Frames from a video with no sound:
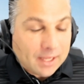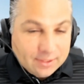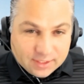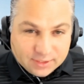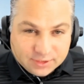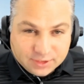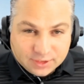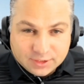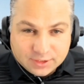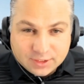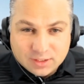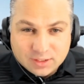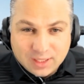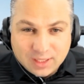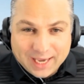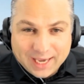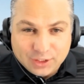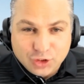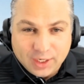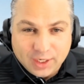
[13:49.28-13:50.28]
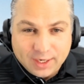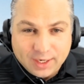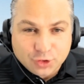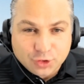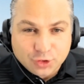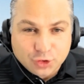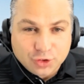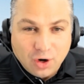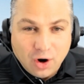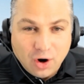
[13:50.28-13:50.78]
This is his last year as a
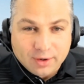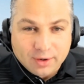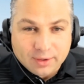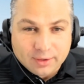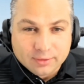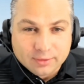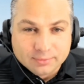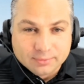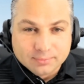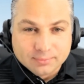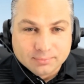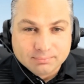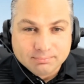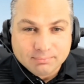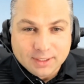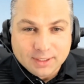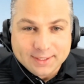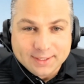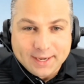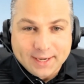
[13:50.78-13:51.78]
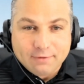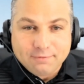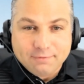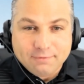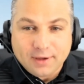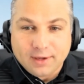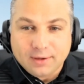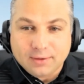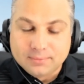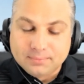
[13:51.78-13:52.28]
starter in the
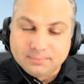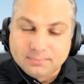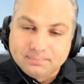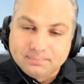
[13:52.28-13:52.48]
NFL.